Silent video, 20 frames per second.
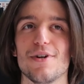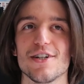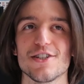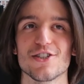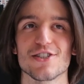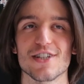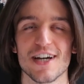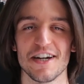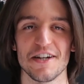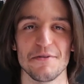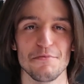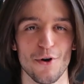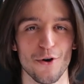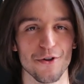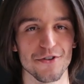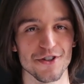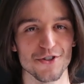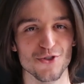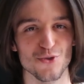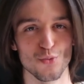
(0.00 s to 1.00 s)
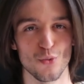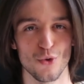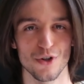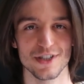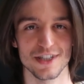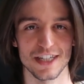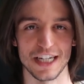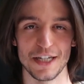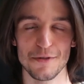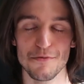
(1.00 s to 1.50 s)
much time on this
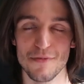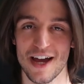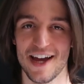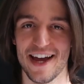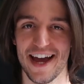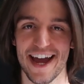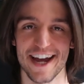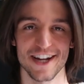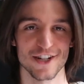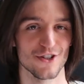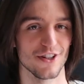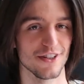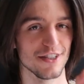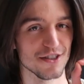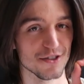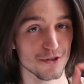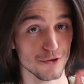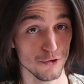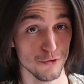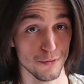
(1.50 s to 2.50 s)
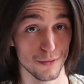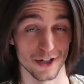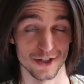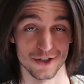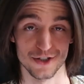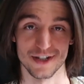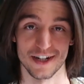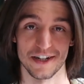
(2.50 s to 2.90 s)
one game, actually too much